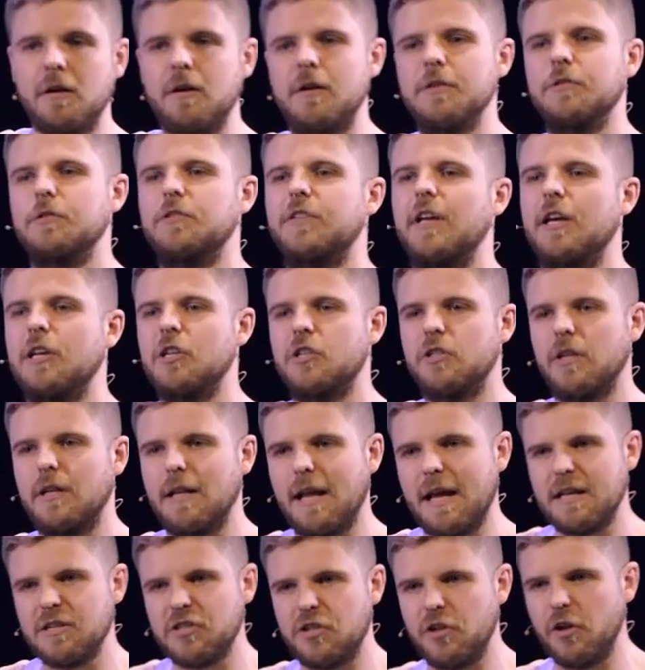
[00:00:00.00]
a consultation
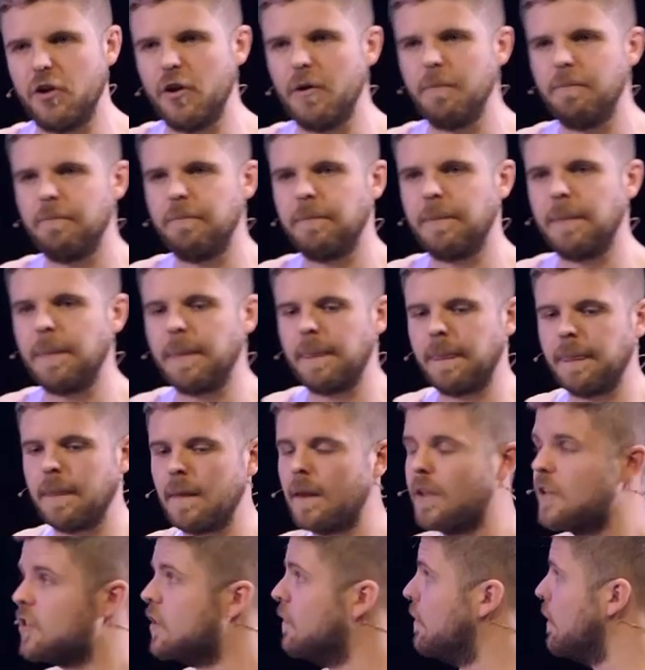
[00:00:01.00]
last year.
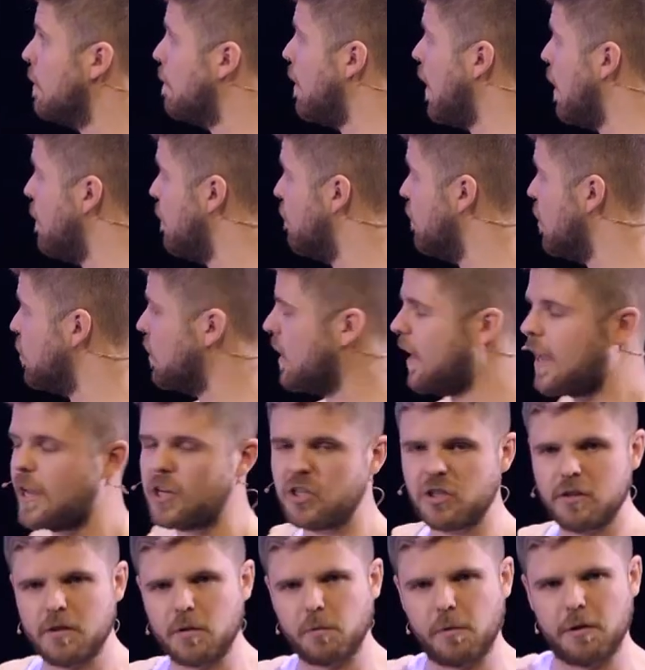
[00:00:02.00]
So the Department for
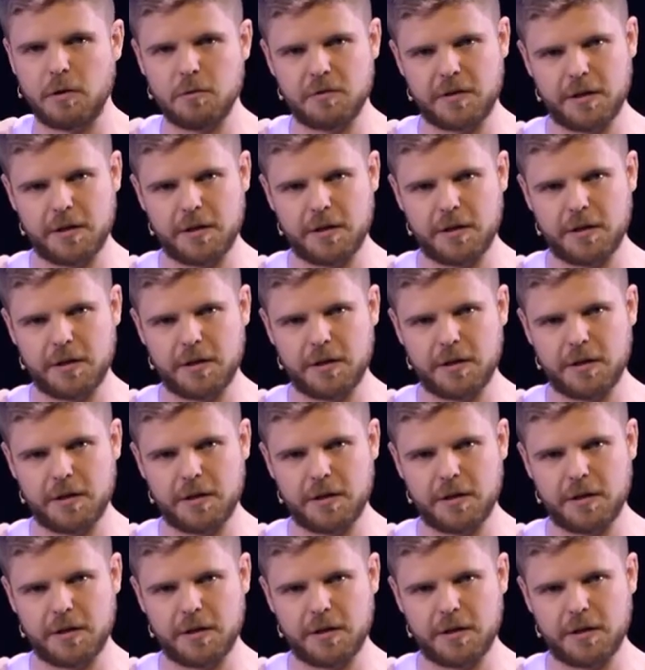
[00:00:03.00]
Education is one who